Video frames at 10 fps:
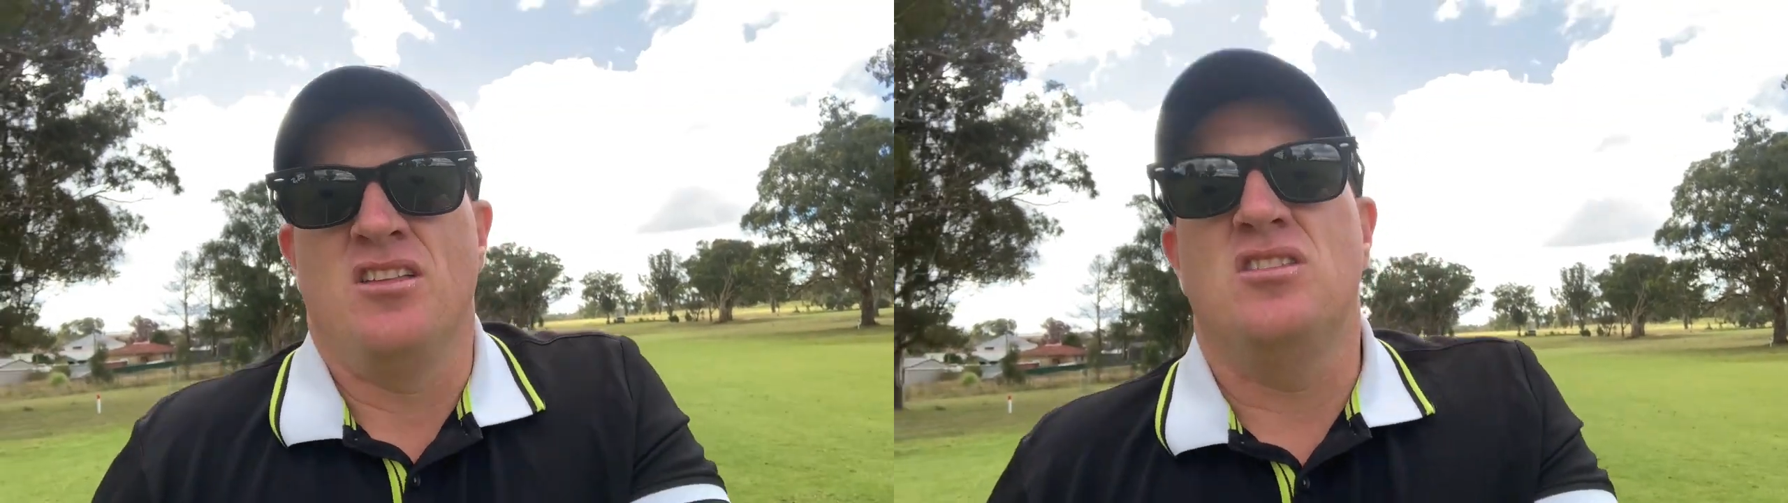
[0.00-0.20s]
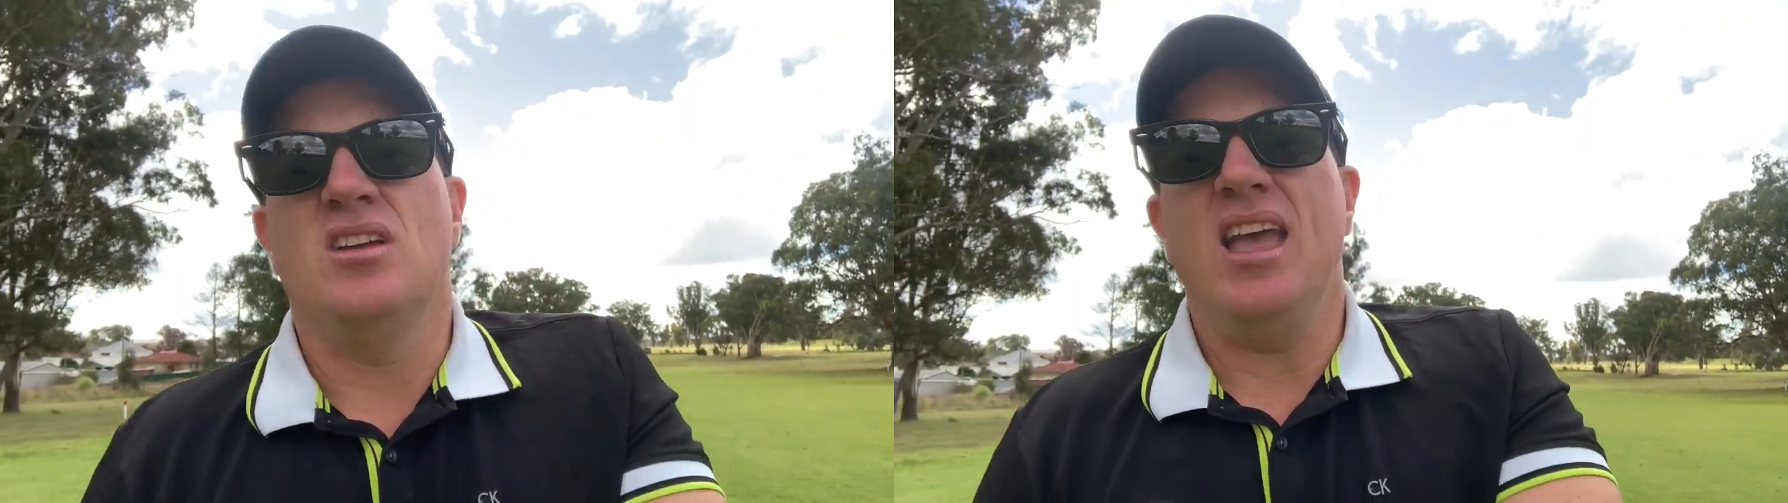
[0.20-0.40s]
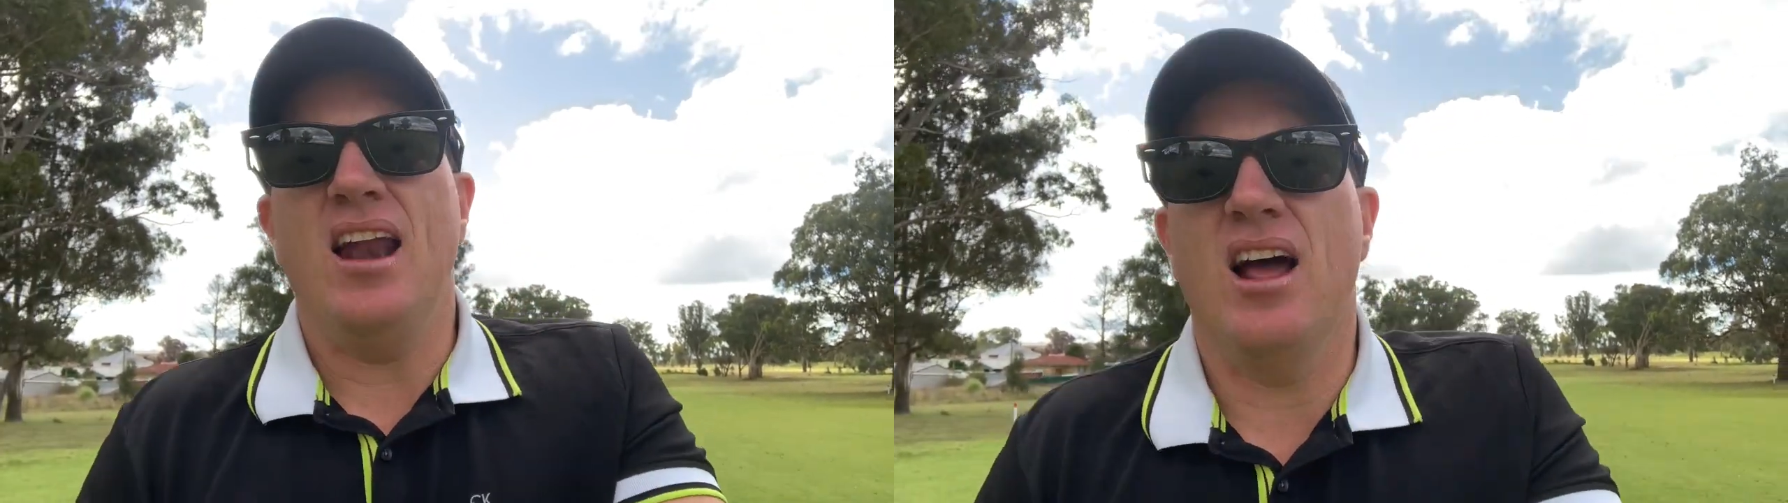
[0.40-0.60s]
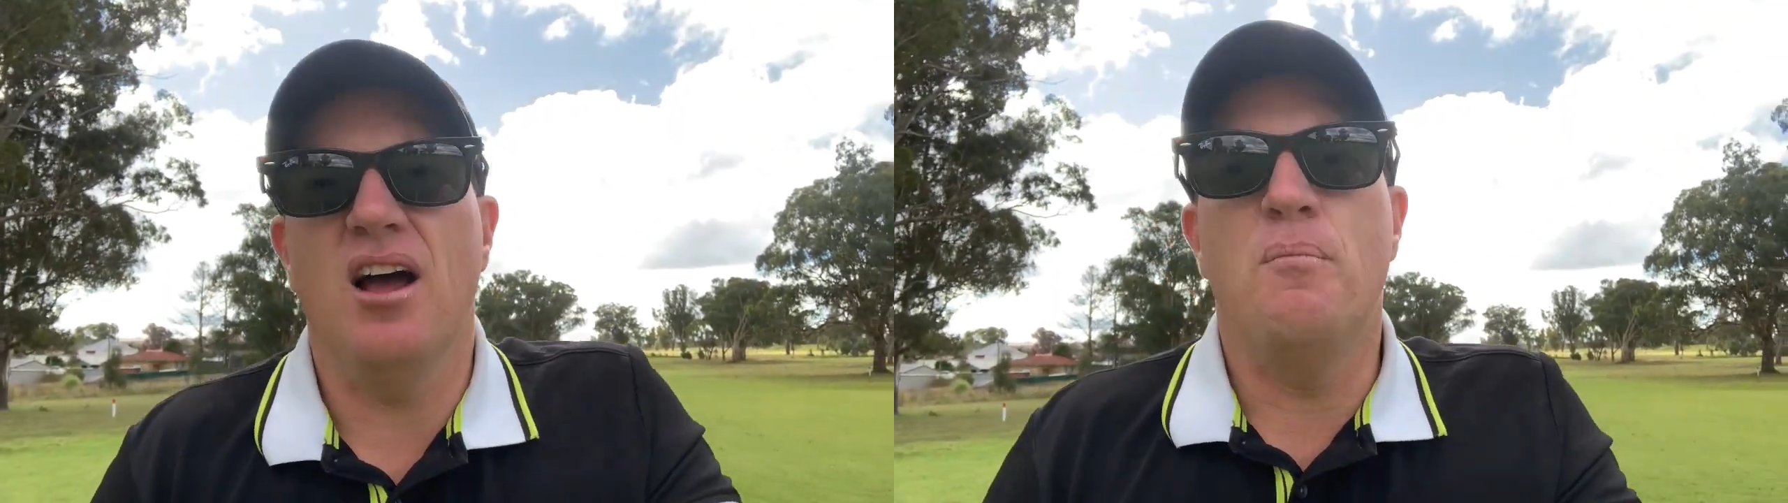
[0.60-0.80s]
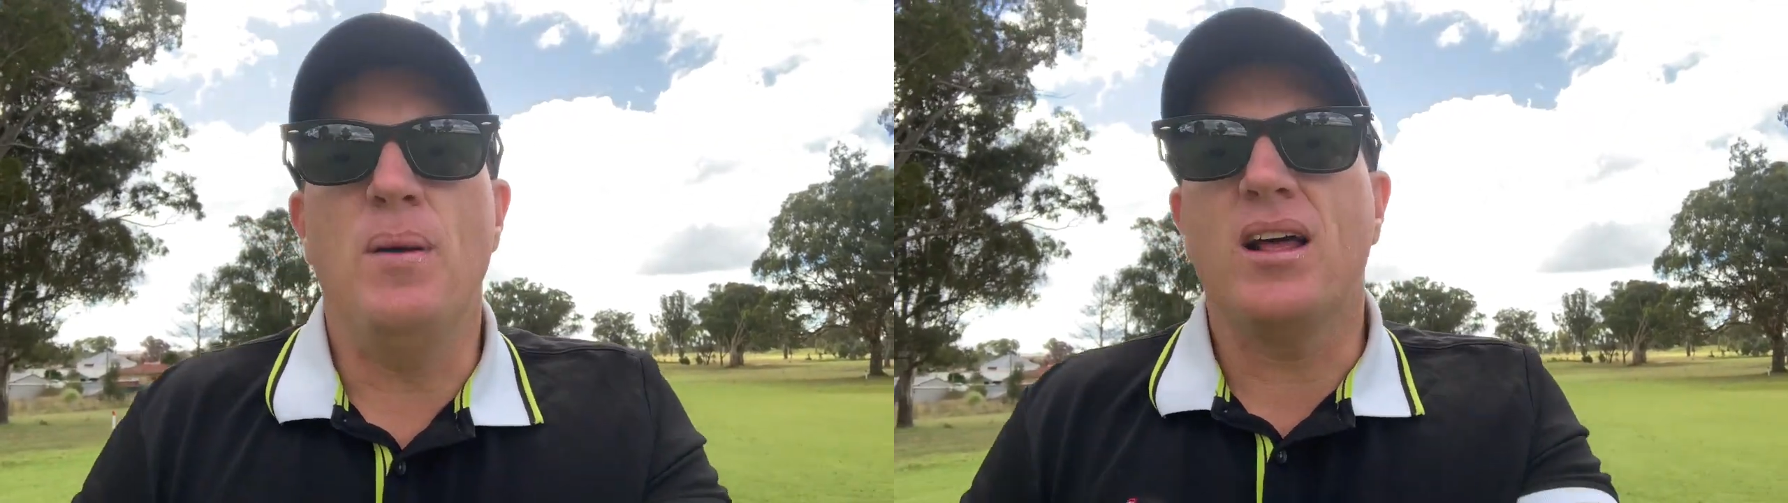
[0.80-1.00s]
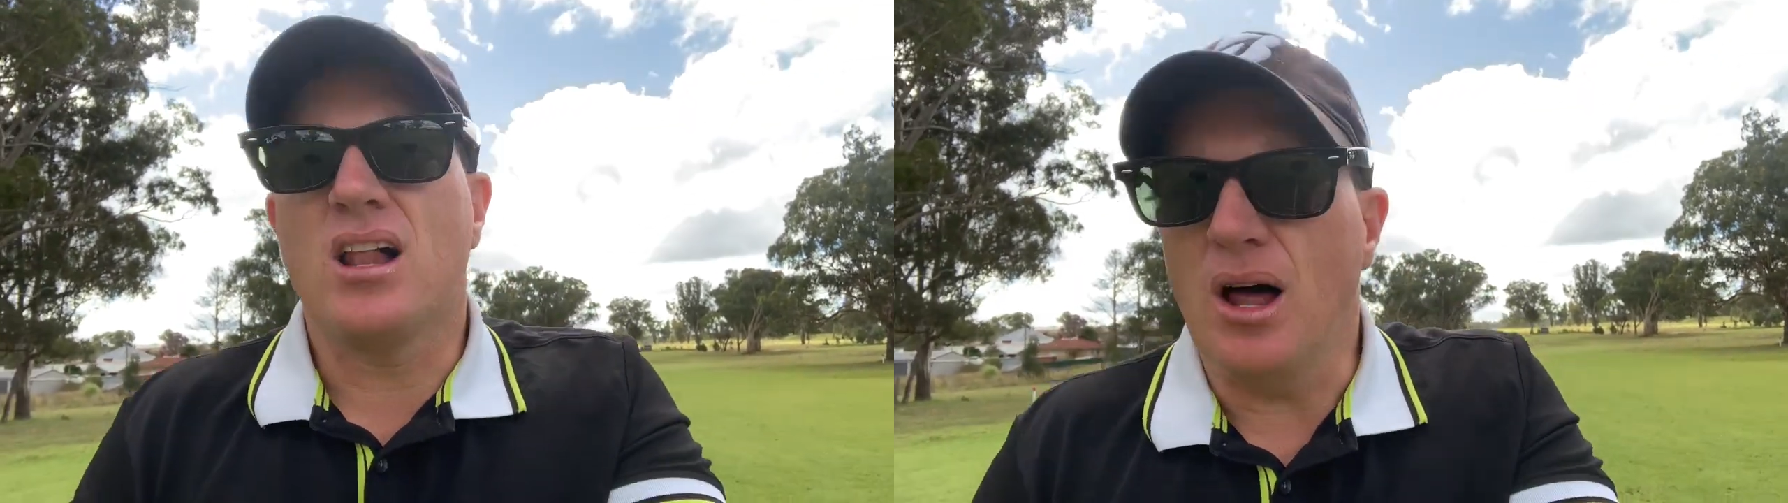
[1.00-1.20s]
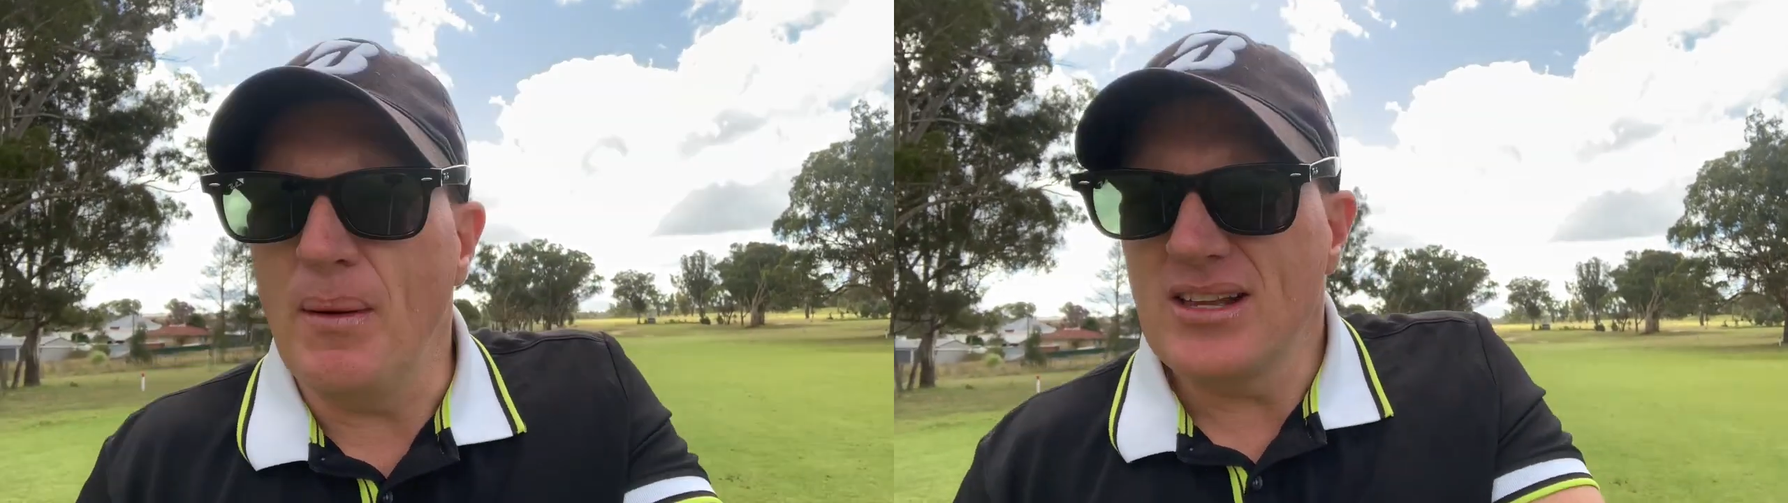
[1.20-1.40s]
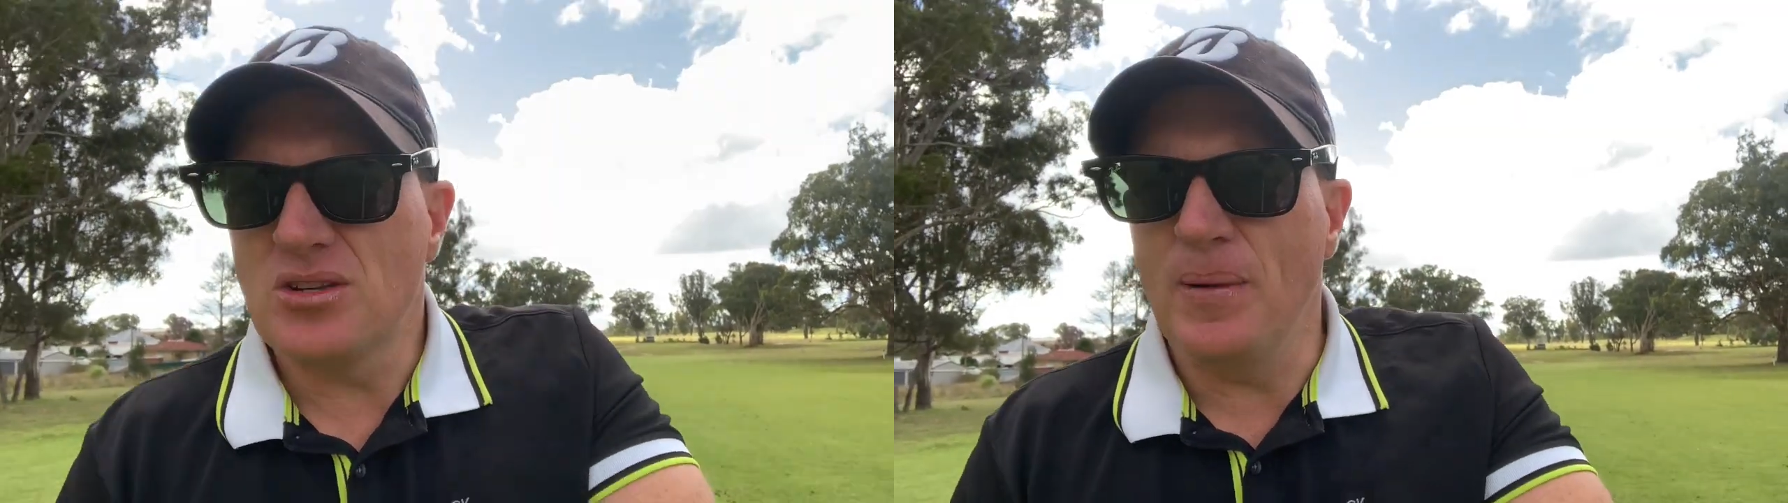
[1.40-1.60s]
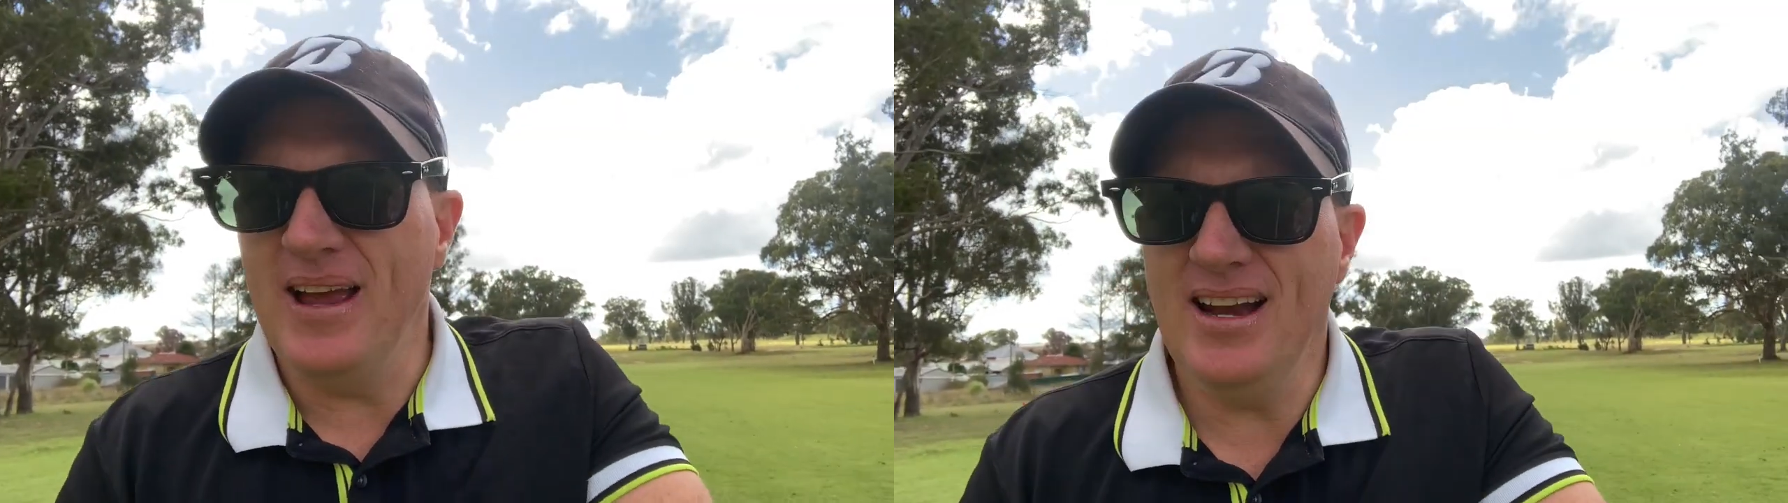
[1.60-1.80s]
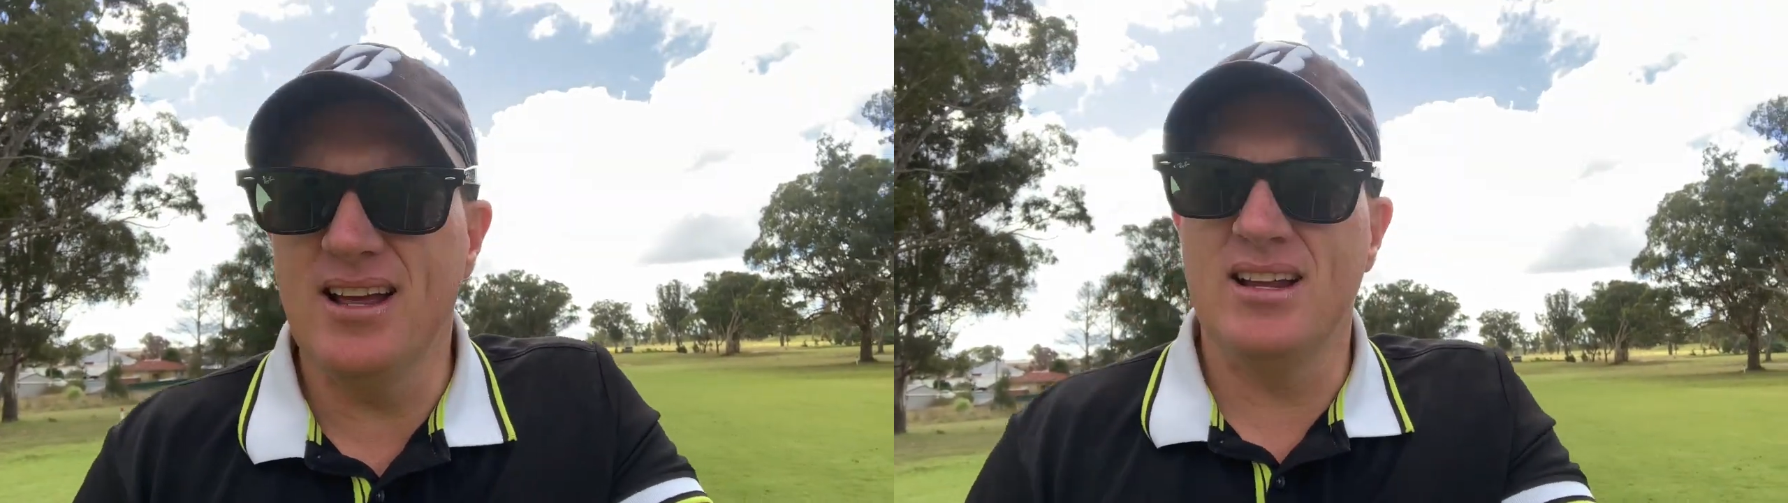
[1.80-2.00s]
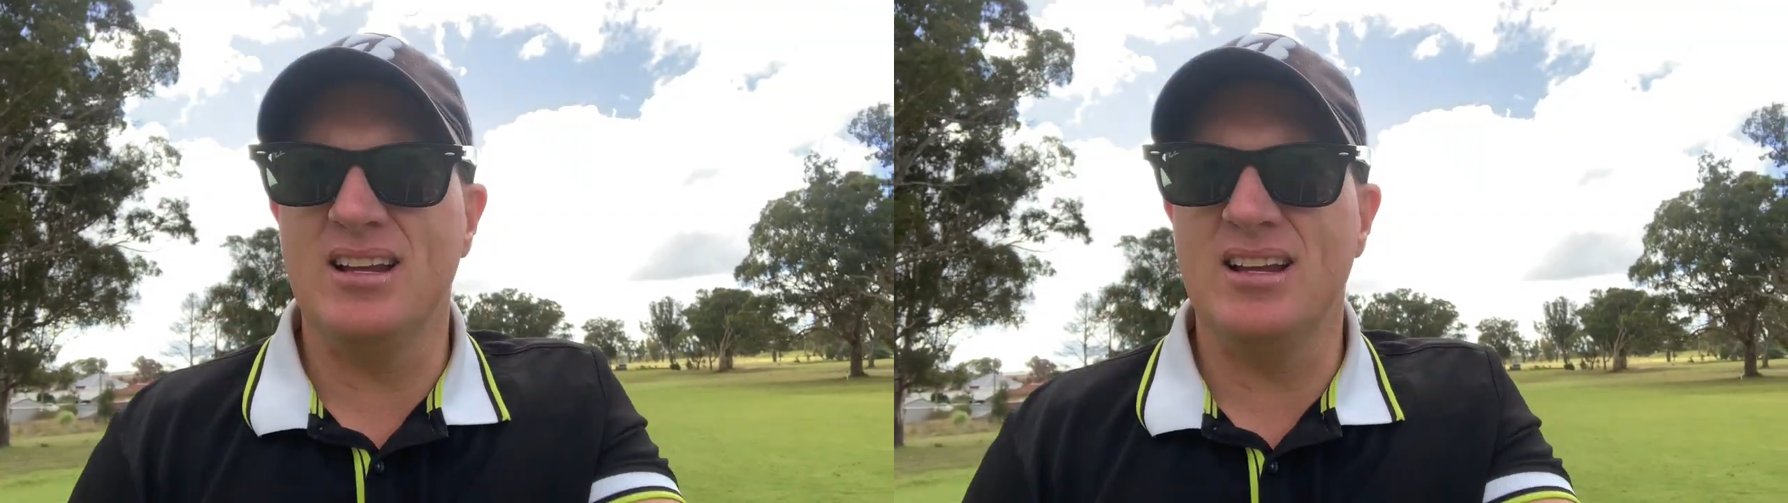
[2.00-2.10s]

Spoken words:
To get a bit of club head speed,